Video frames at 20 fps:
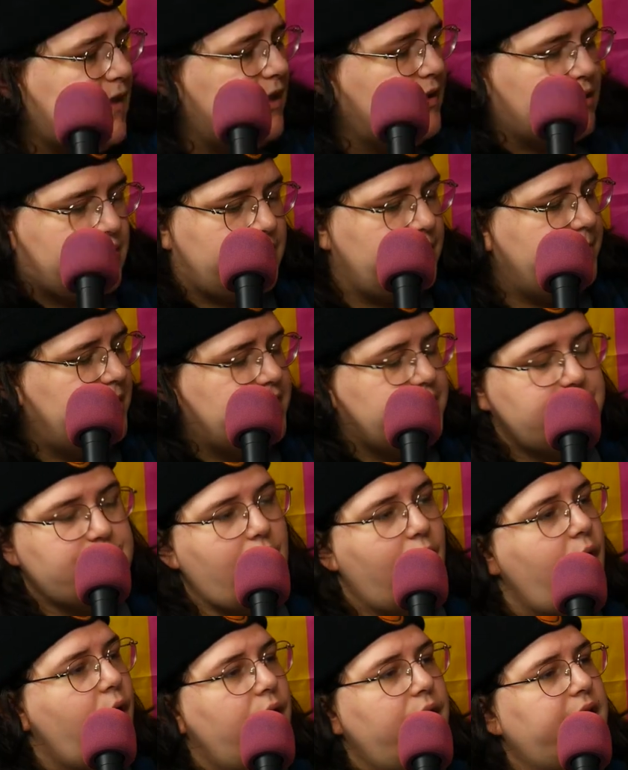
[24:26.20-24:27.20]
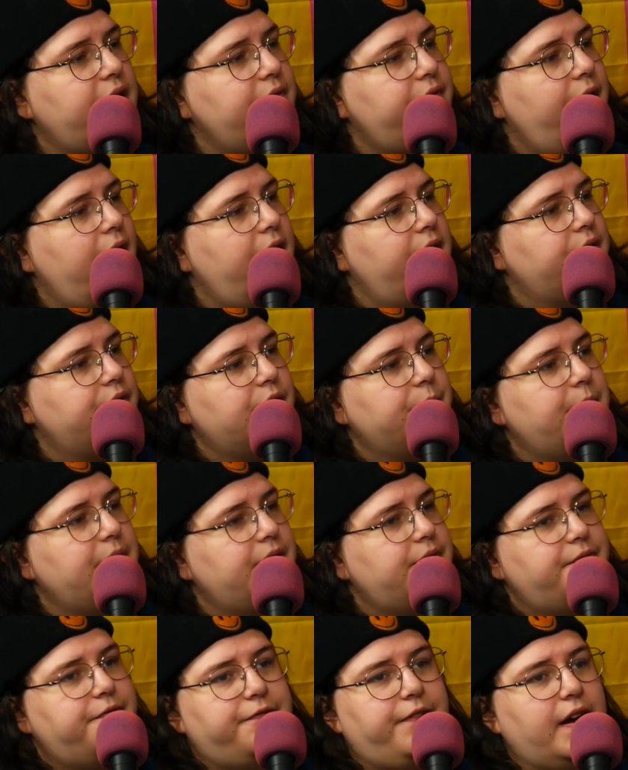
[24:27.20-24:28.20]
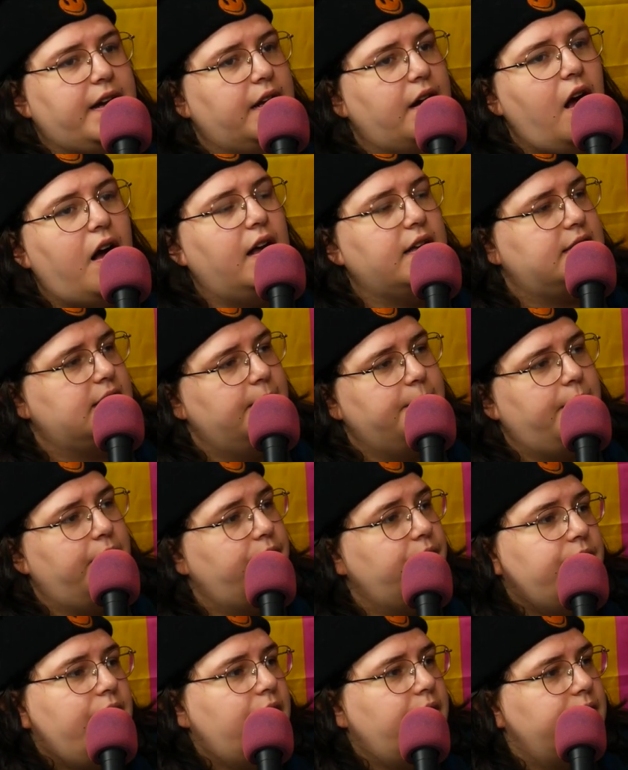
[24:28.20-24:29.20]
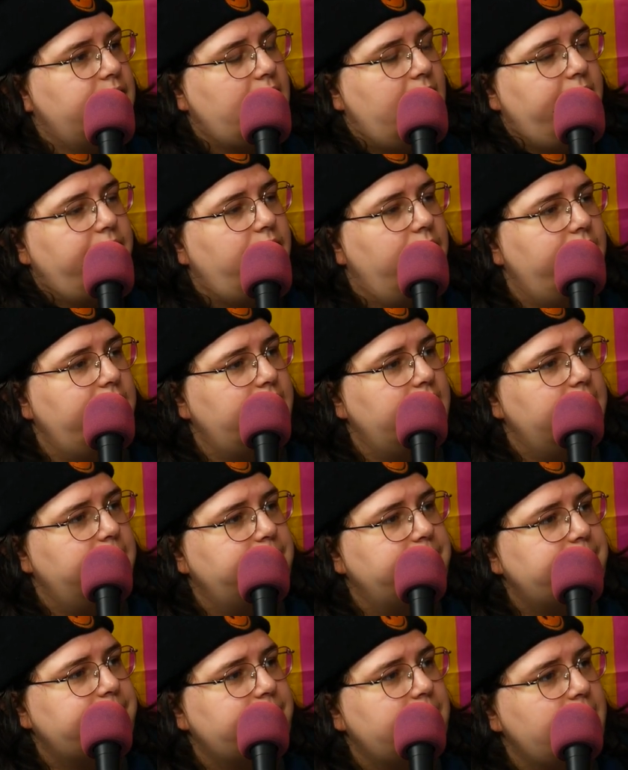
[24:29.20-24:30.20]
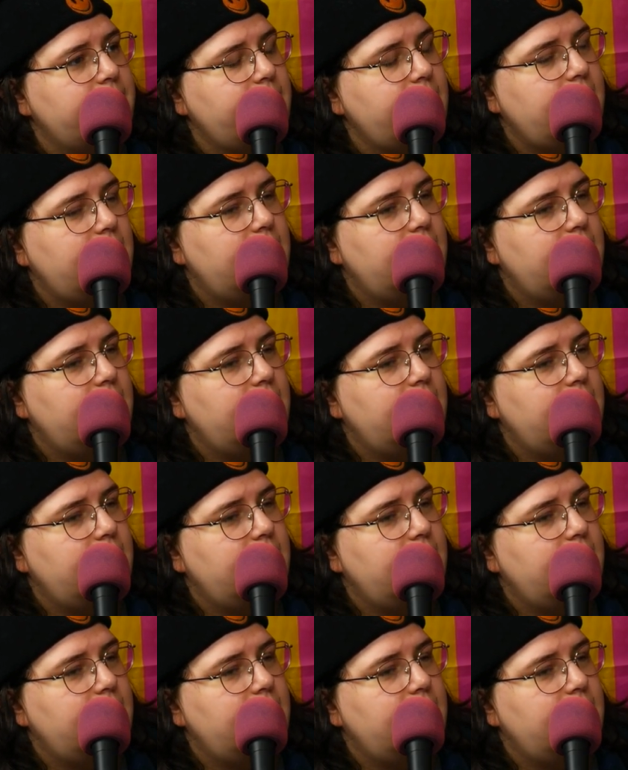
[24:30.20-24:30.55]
Yeah, if could let be me totally fine. Could, could be, be, totally fucking different. awesome. Who knows? I have no idea. I don't fucking know.